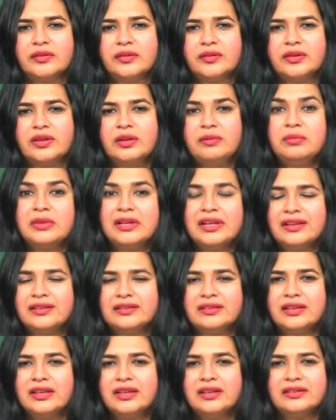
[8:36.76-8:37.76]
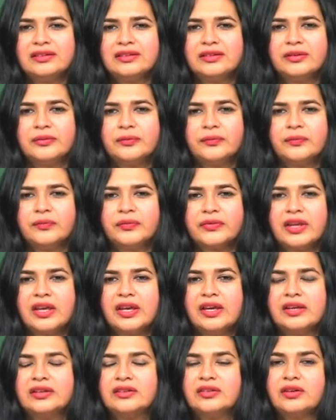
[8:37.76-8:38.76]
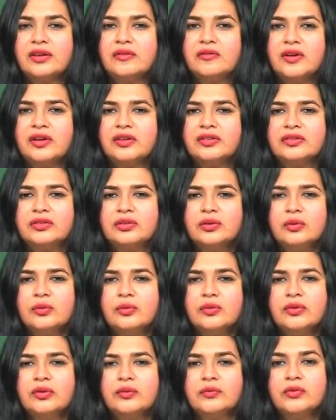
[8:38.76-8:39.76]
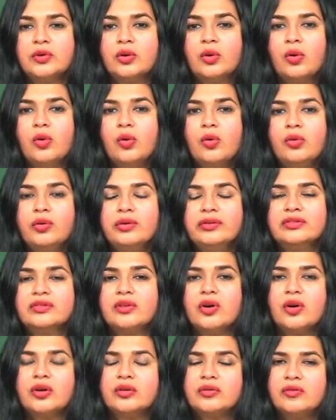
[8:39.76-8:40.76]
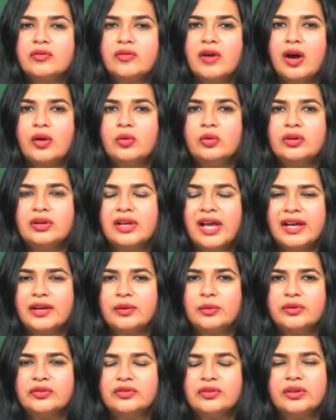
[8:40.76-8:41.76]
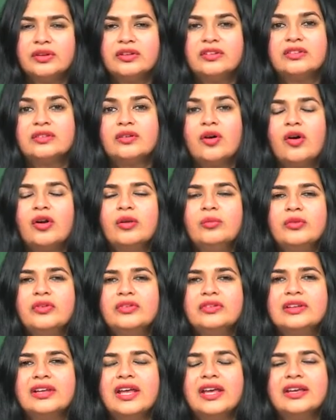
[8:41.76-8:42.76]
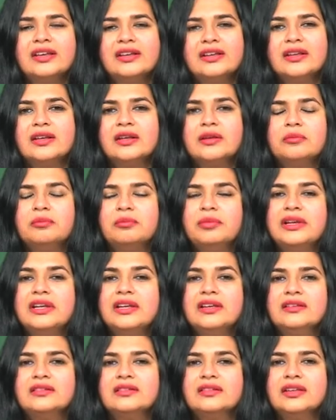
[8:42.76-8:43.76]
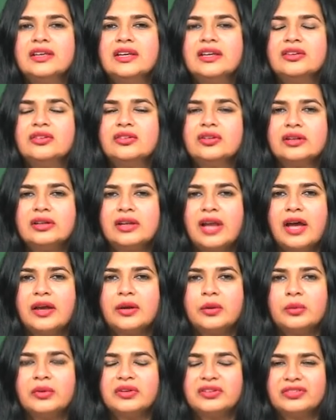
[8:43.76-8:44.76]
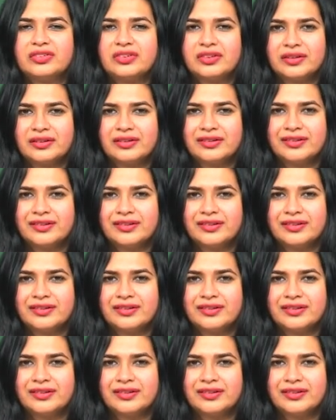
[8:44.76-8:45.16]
Okay, Billingsgate, it refers to coarse or foul language. So, it is almost like Billingsgate language.